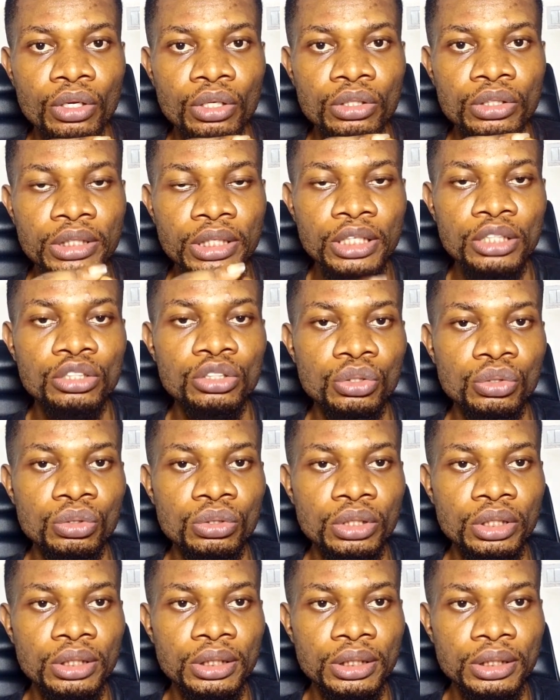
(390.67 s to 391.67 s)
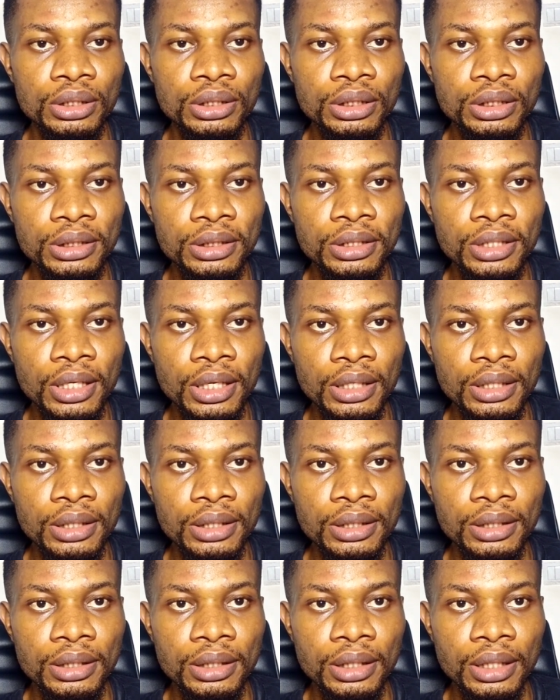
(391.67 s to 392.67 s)
stay tuned in this
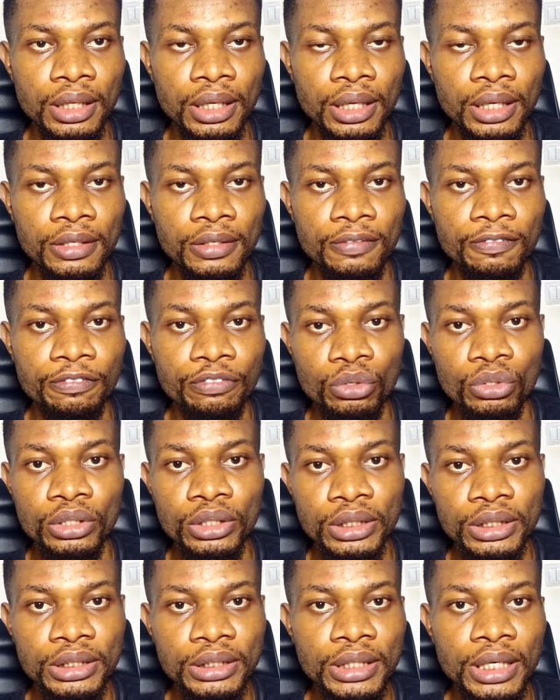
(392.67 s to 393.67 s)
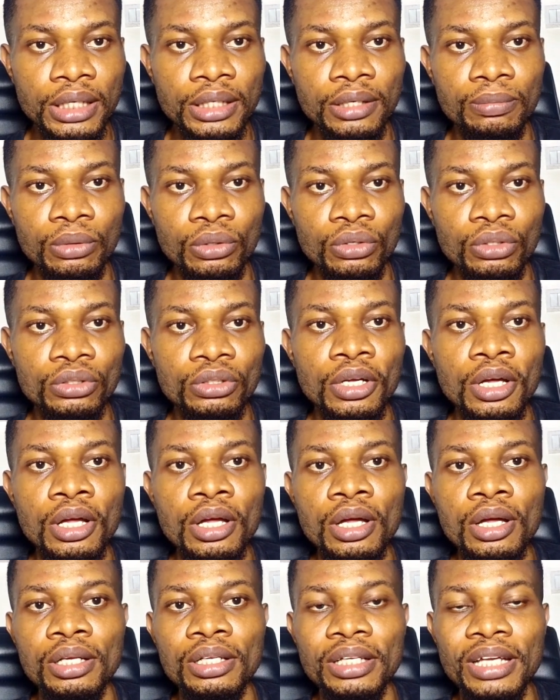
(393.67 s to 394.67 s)
in viewing this channel, because
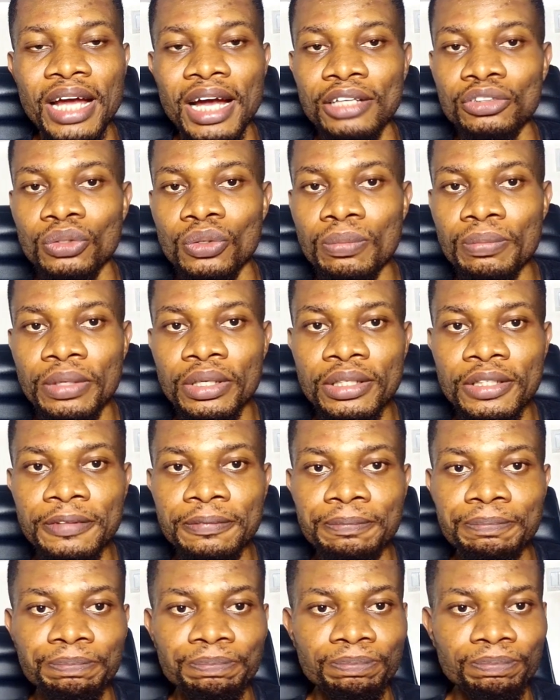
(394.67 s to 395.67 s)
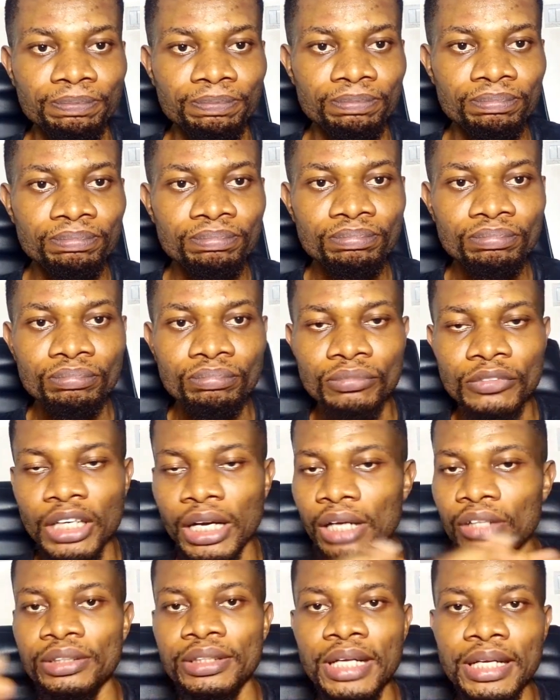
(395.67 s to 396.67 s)
there are so many
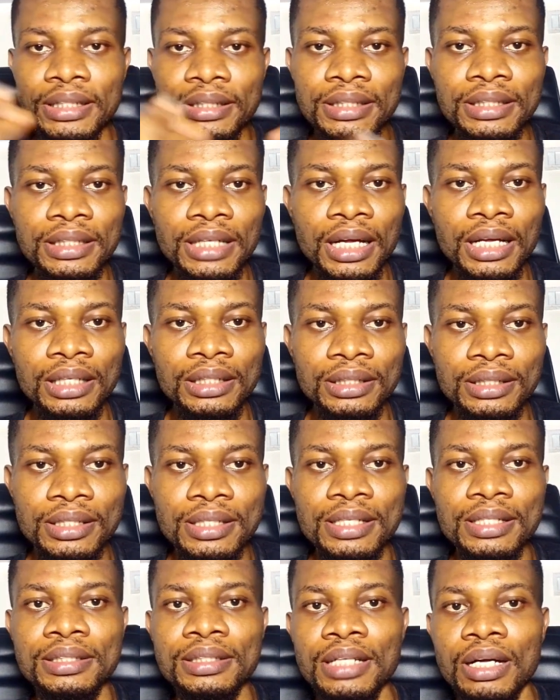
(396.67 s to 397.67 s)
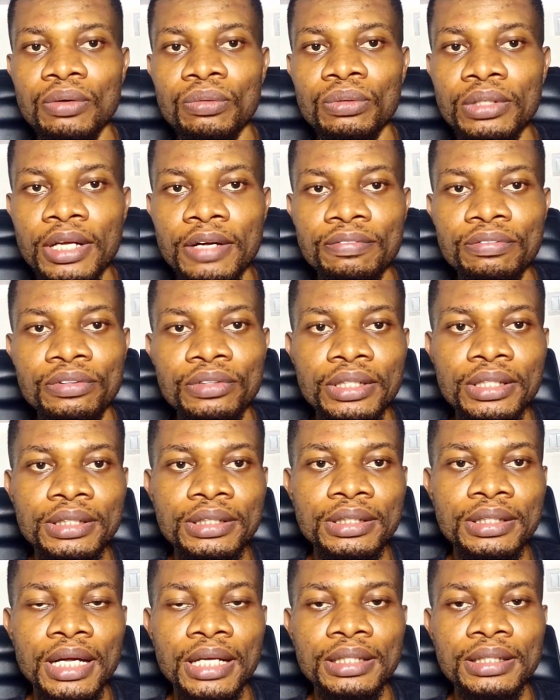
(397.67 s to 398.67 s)
outstanding things and wonderful
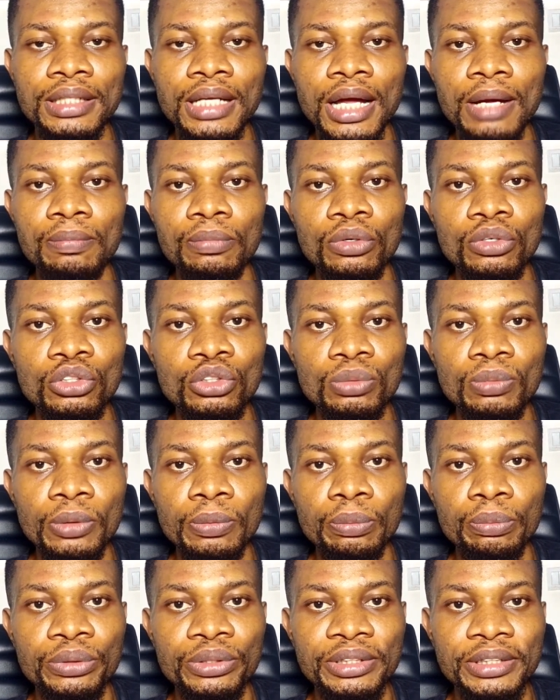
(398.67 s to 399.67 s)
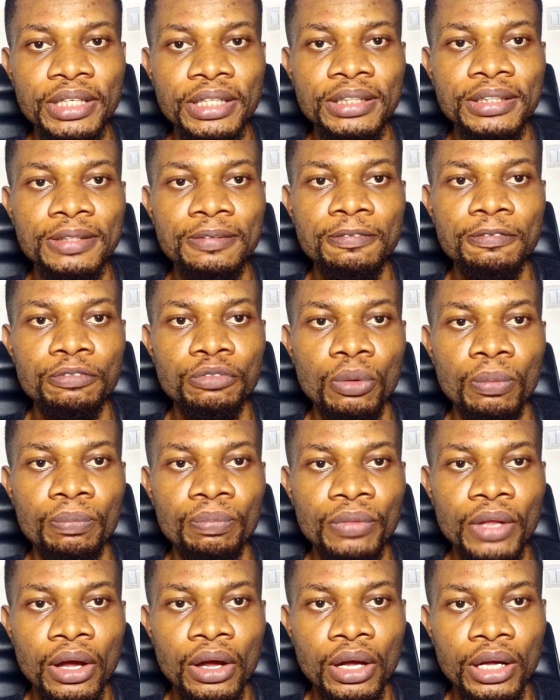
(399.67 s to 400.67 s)
things that I'm going to be presenting
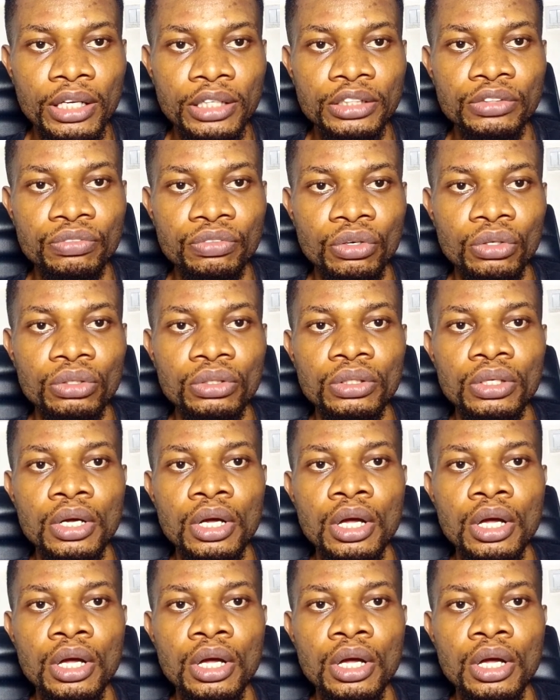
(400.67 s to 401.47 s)
from now henceforth,